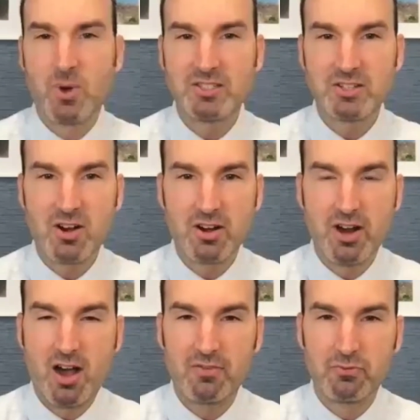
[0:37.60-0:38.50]
I started
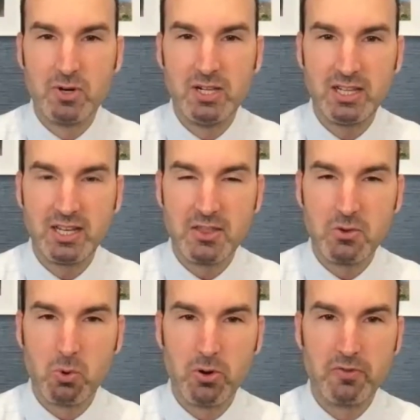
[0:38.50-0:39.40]
off really in the
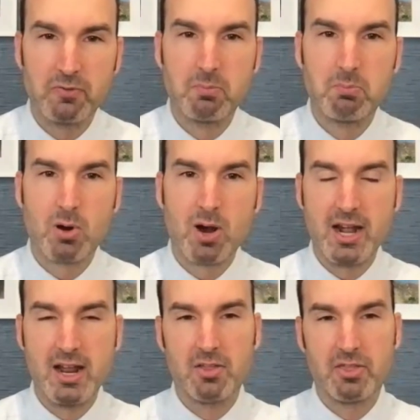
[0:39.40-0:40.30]
world of brain
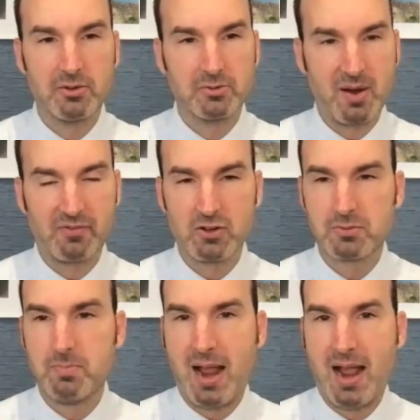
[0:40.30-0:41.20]
health. It was my
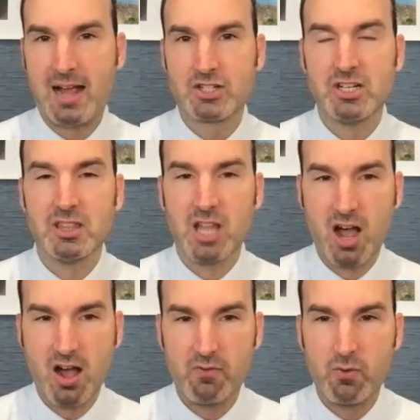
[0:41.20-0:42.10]
first passion and
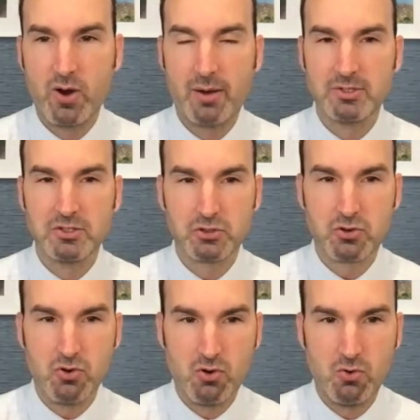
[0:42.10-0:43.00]
love when I was in
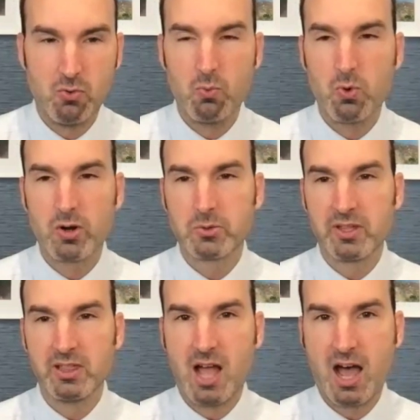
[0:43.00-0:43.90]
school. Worked with
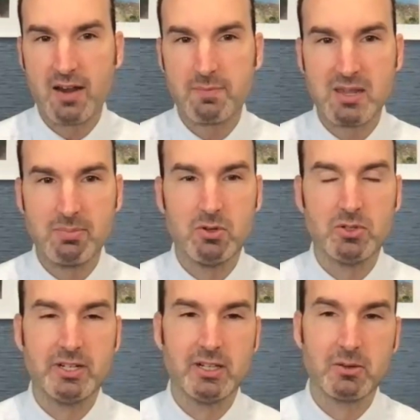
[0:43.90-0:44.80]
a lot of people
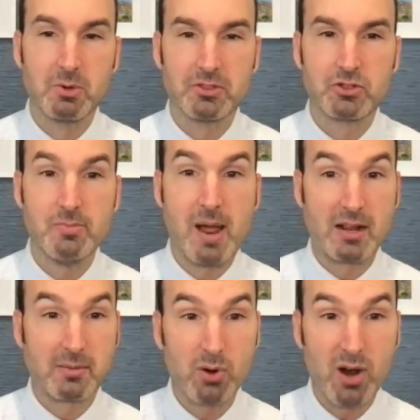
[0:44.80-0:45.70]
dealing with
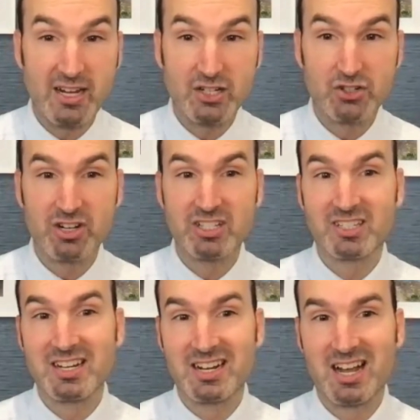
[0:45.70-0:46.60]
traumatic brain injuries,
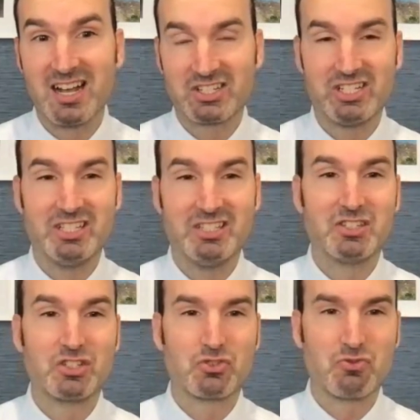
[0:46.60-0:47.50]
concussions,
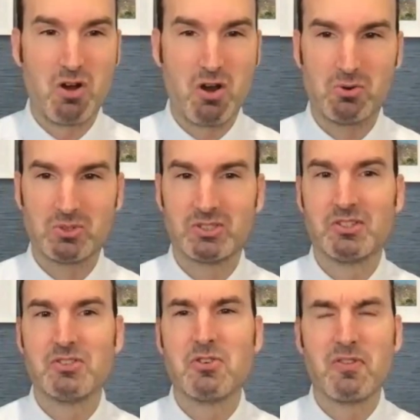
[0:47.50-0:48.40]
strokes,
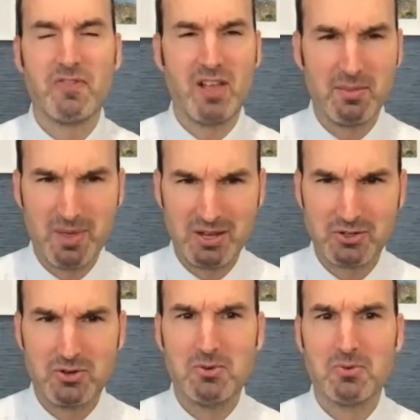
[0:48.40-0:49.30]

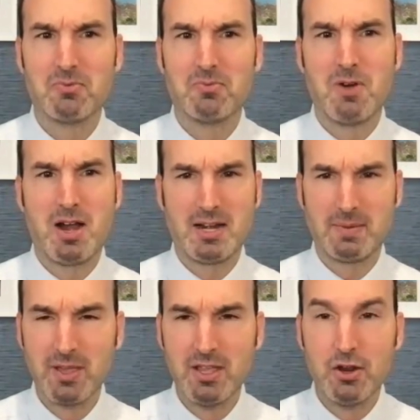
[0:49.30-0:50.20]
neurodevelopmental,
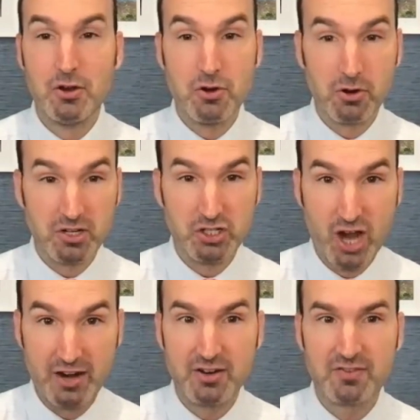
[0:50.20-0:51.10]
right?
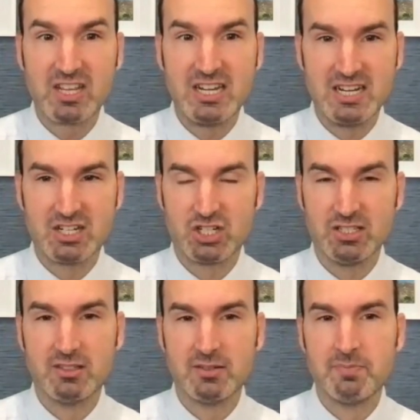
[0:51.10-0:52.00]
Neurodegenerative
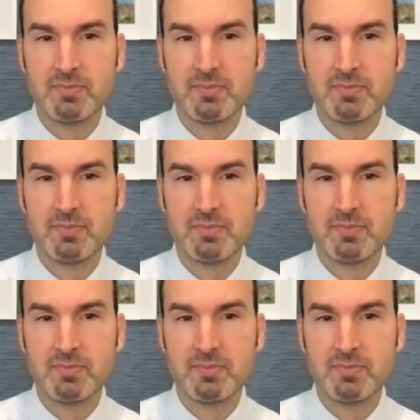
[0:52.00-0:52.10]
conditions.